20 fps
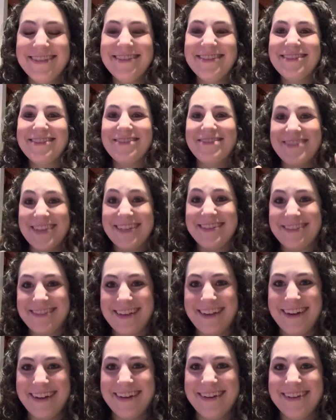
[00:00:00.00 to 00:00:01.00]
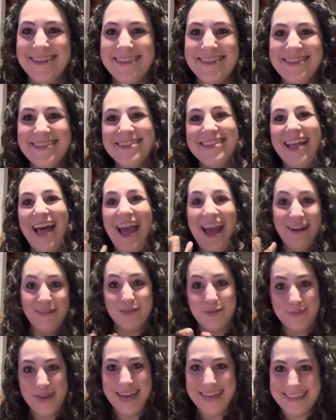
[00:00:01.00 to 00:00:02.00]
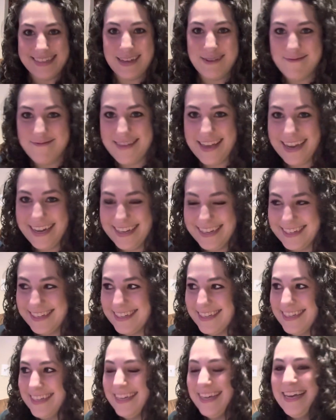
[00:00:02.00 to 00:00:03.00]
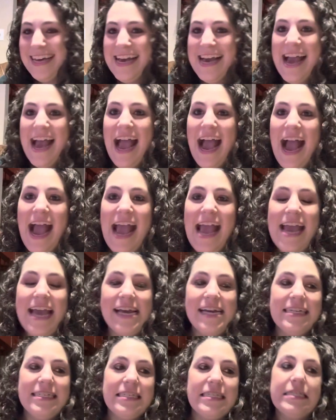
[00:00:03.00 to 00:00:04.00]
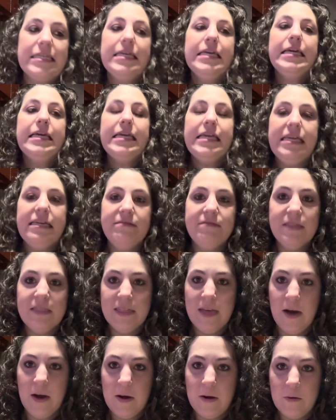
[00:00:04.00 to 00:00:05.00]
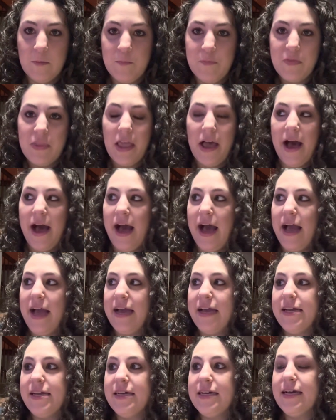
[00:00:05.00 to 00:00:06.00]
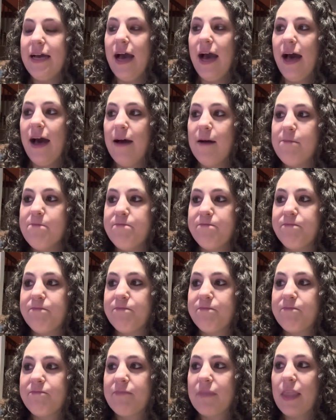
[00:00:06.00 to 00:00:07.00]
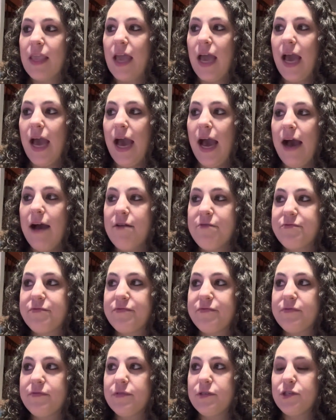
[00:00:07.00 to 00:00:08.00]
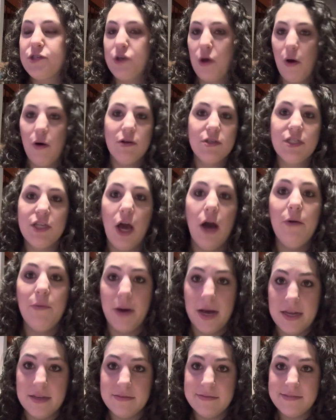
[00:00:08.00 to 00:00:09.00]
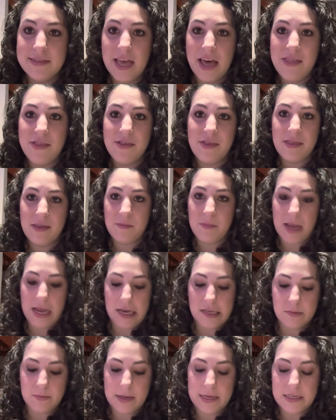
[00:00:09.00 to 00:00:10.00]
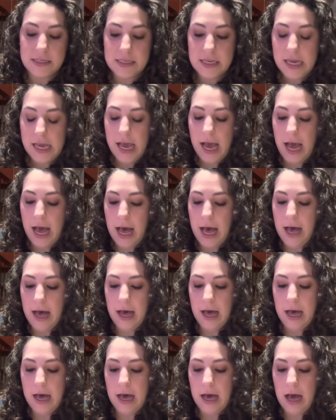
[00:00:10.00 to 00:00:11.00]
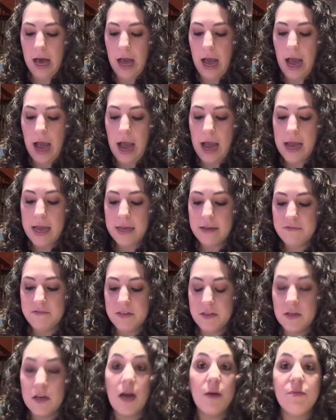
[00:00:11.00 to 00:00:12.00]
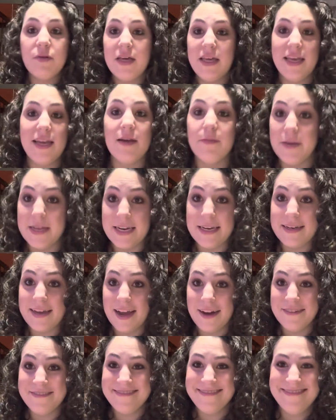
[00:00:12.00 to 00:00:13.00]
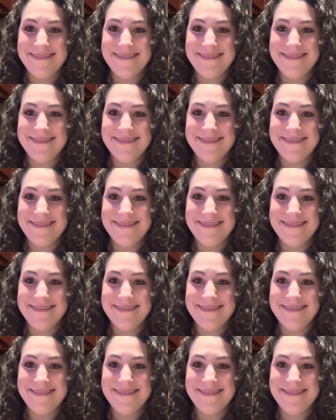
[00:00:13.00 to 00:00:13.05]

So this year, I have to make something. And even though I have told no one other than my husband, I feel completely committed now.